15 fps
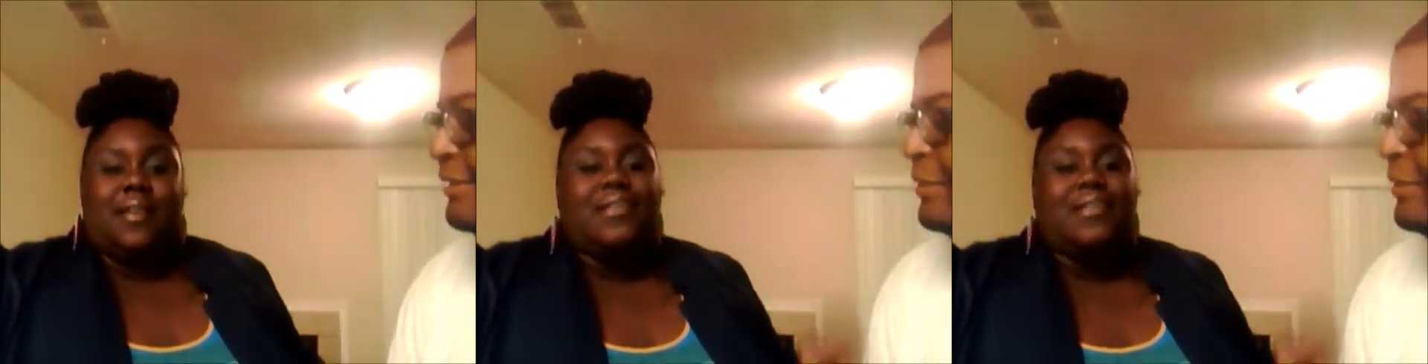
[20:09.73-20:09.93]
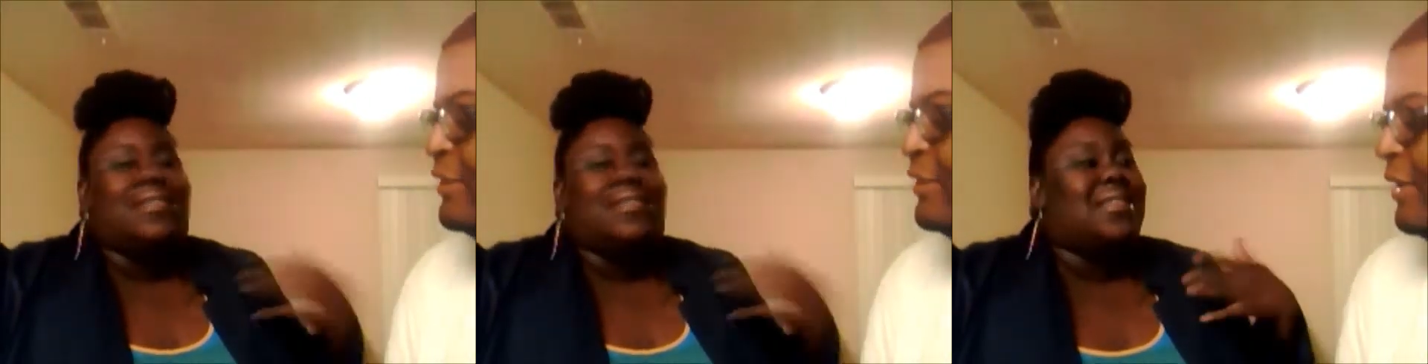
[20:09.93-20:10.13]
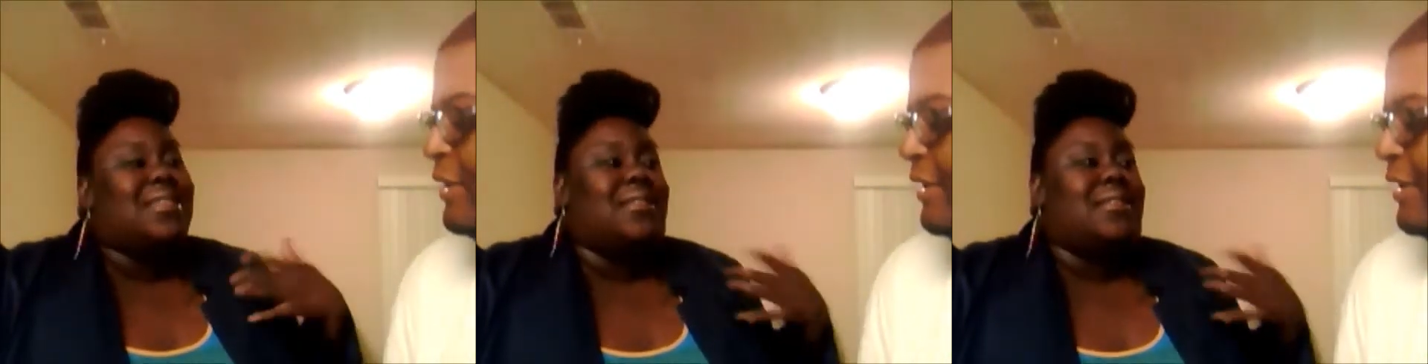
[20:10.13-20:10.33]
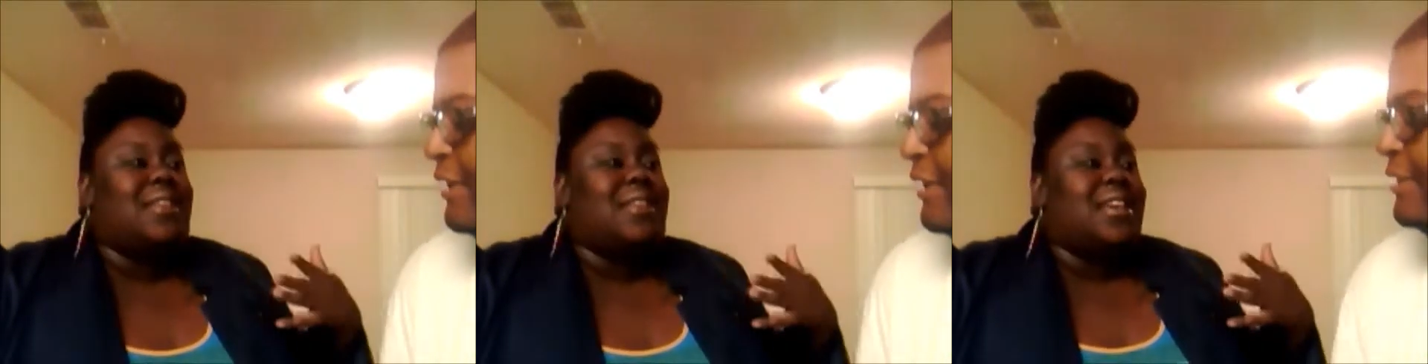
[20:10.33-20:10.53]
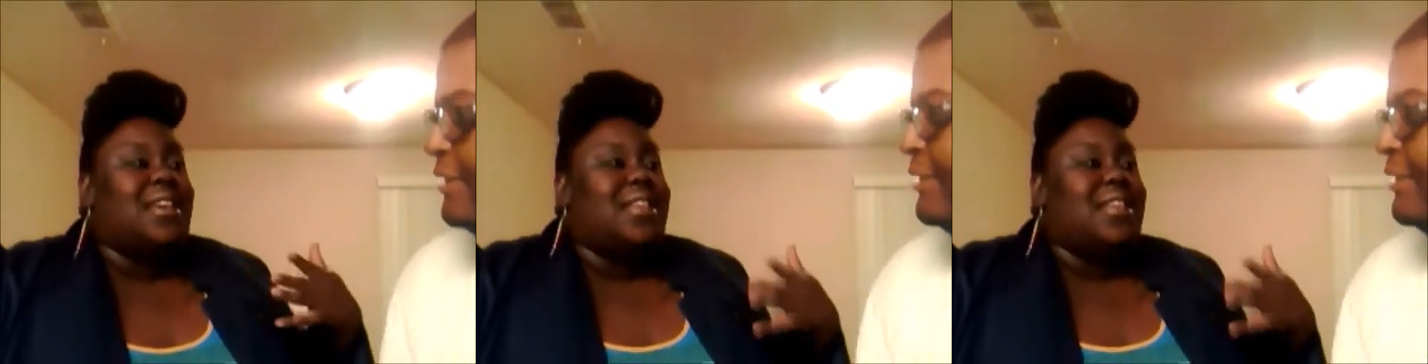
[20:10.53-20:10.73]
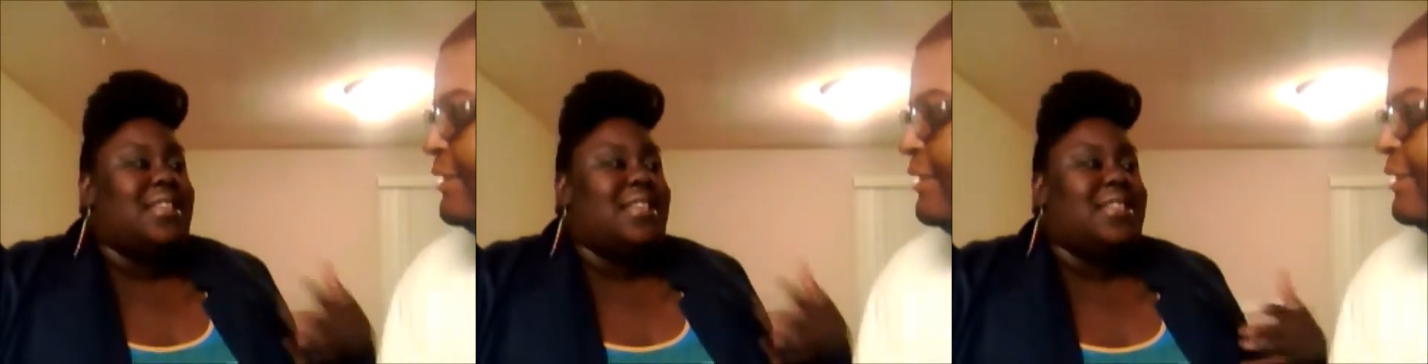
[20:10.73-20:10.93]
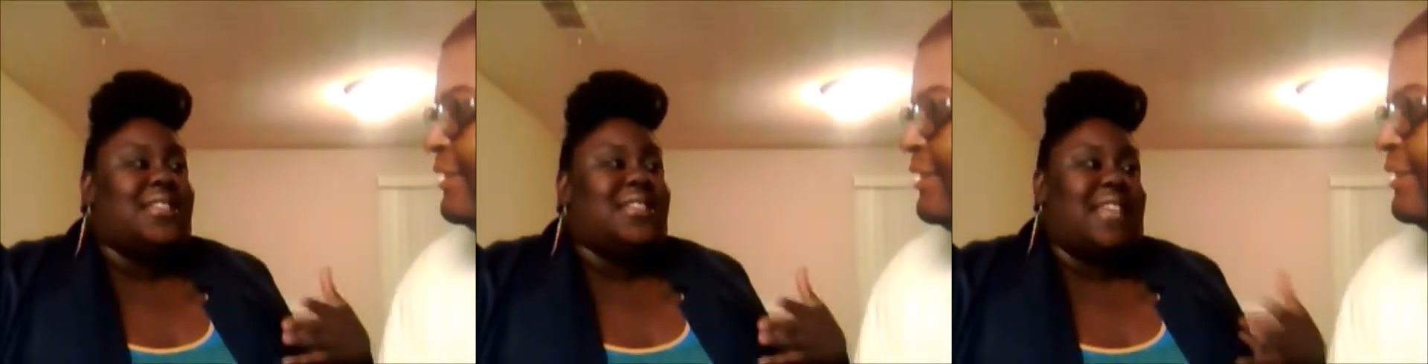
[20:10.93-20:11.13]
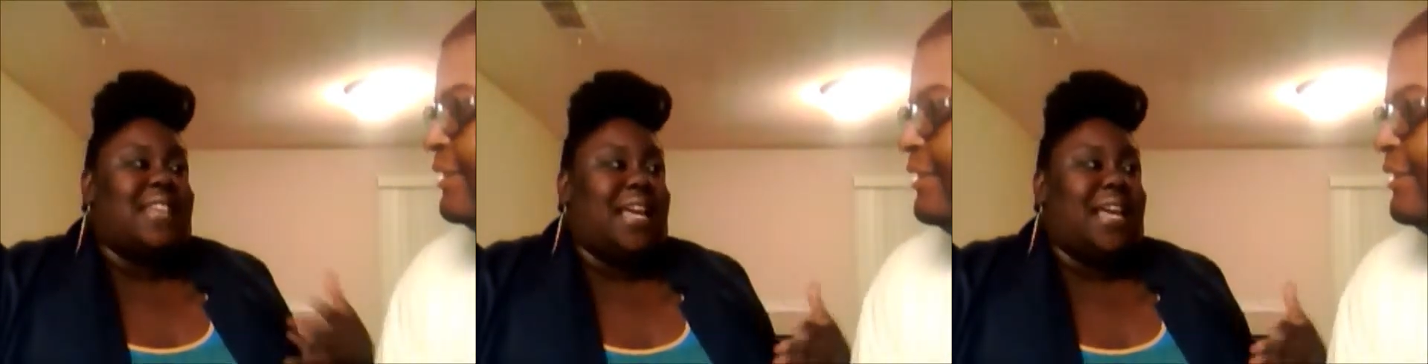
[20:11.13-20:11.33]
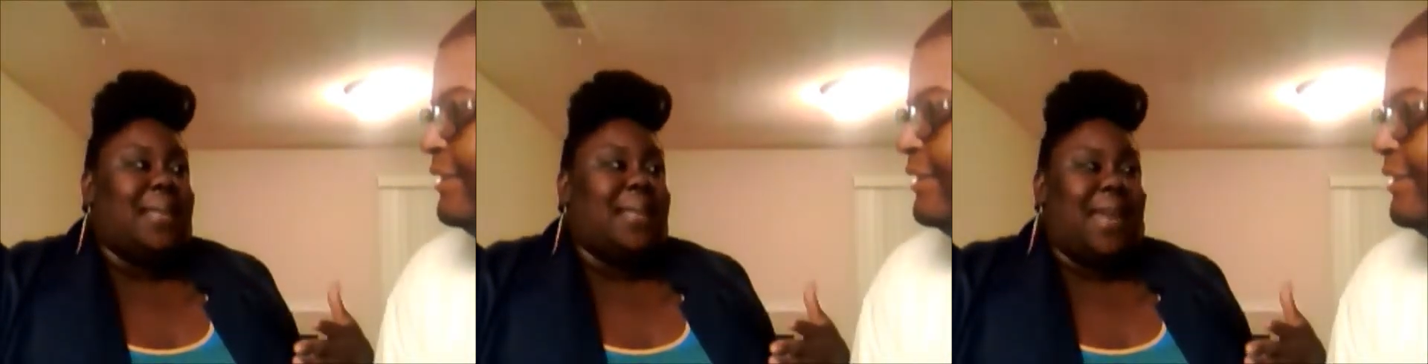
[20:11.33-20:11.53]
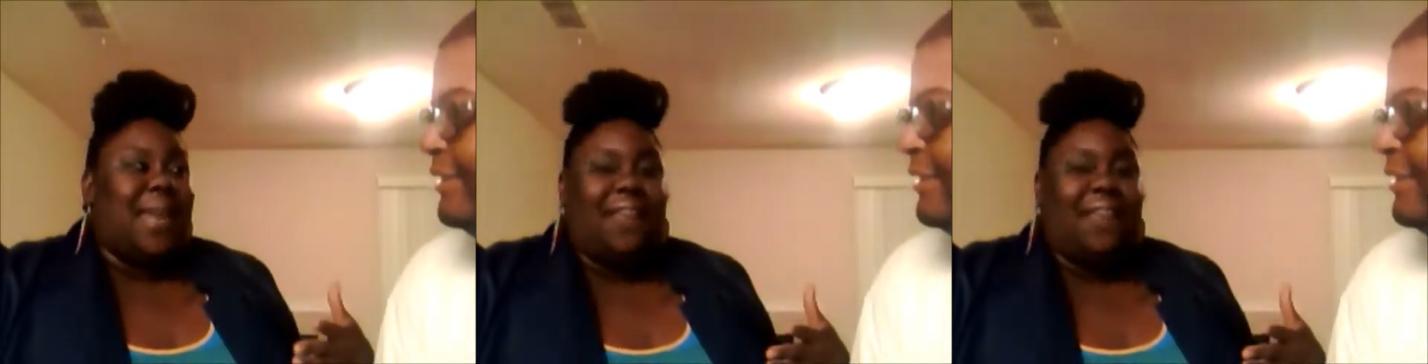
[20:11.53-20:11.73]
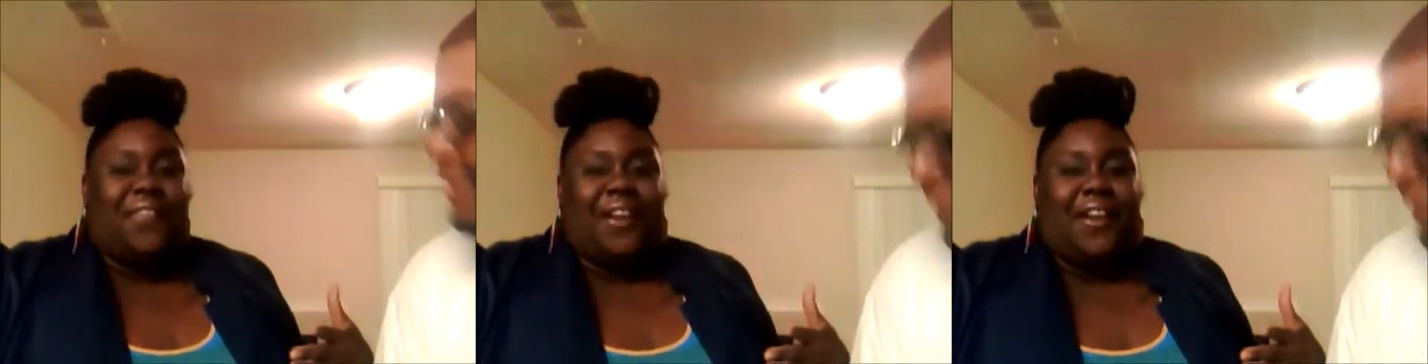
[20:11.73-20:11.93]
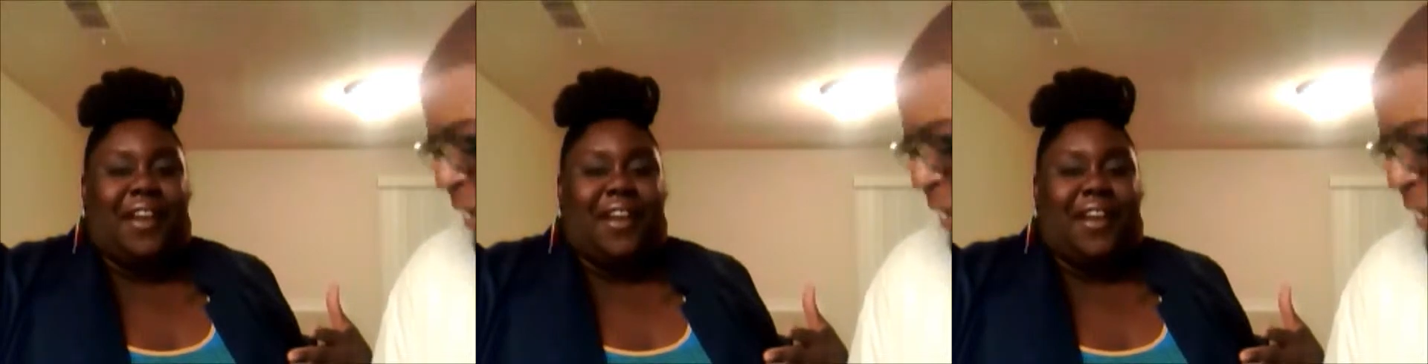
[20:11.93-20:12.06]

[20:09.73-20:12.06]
This is a team effort.